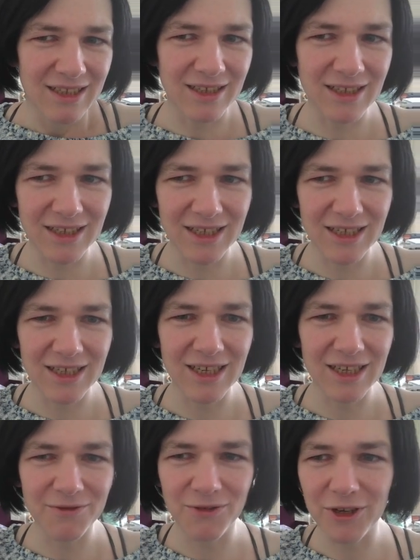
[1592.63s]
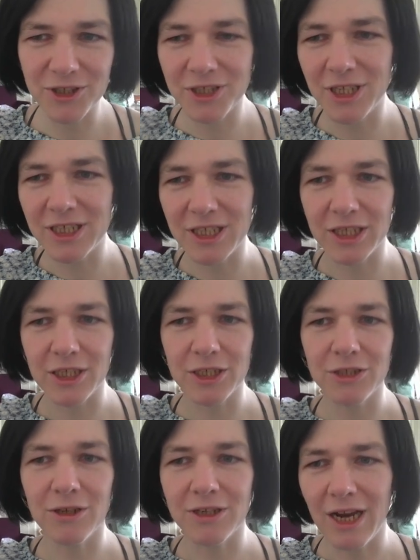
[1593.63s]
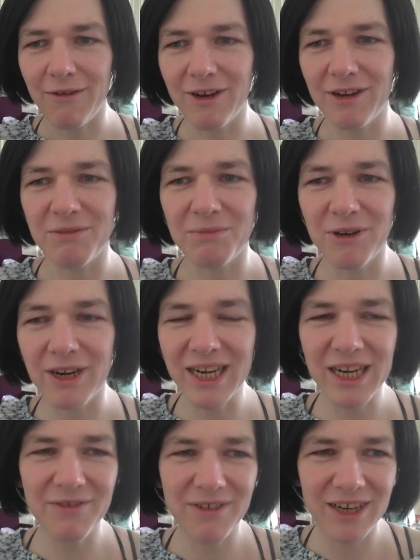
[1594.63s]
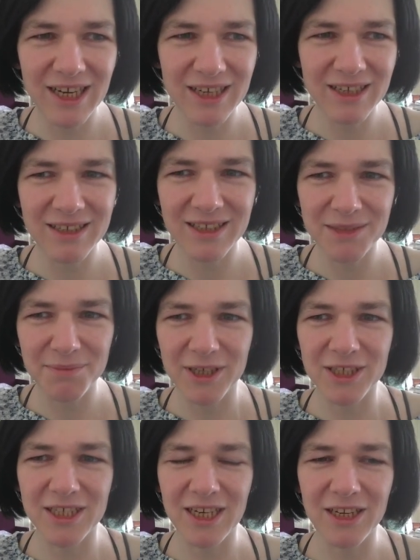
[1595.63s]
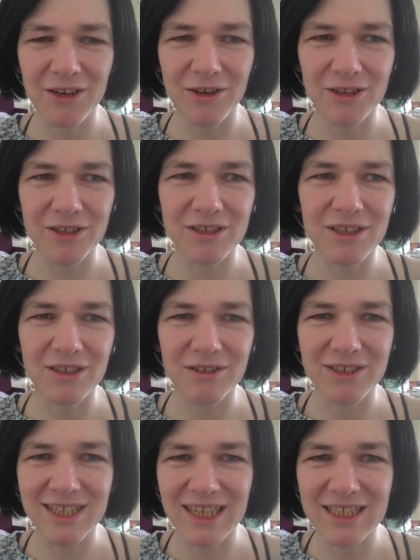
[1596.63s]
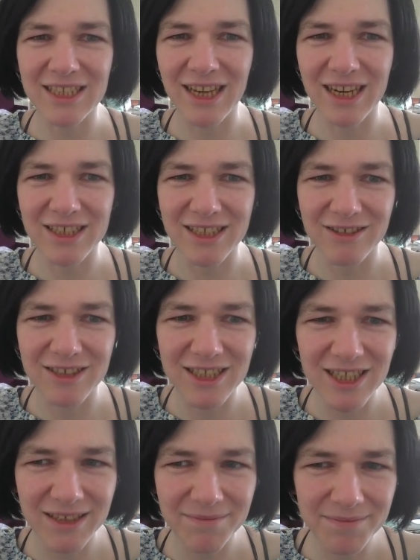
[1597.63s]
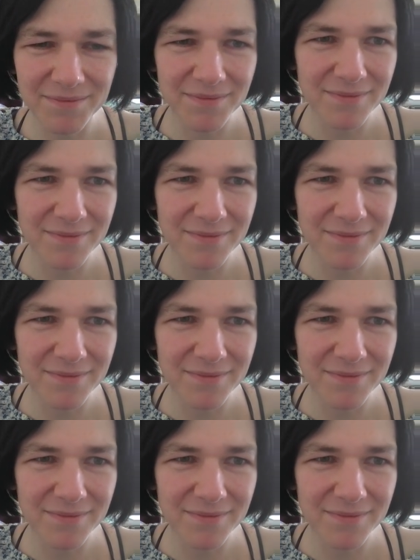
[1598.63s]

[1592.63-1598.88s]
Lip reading: Unfortunately, it is not available anywhere, especially not on sites like Georgia.